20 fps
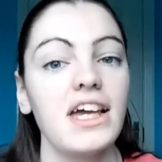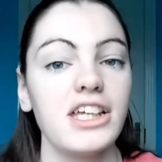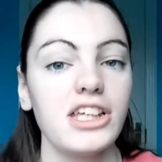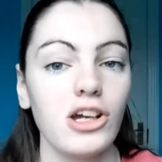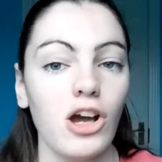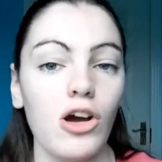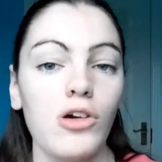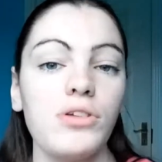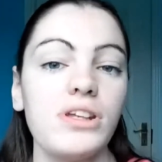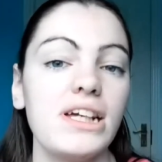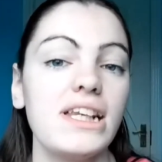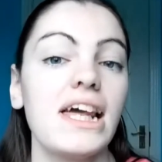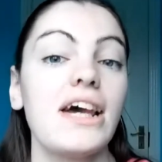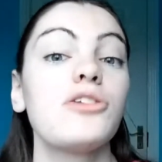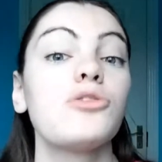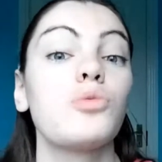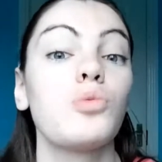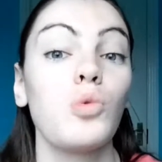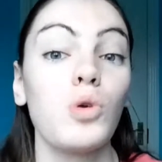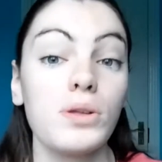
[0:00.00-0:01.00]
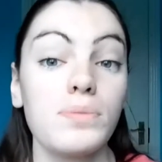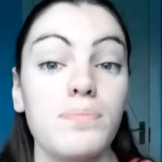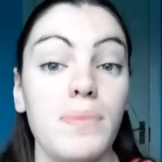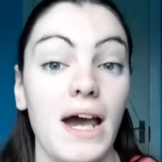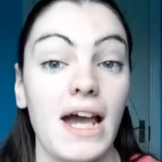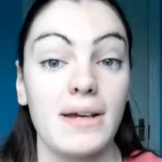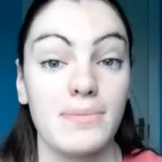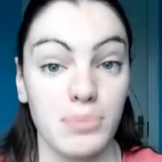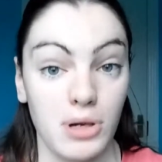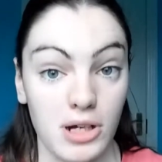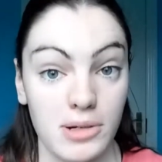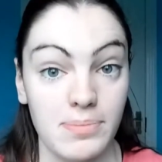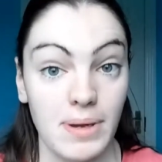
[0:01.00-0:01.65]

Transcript: you're only allowed one bag per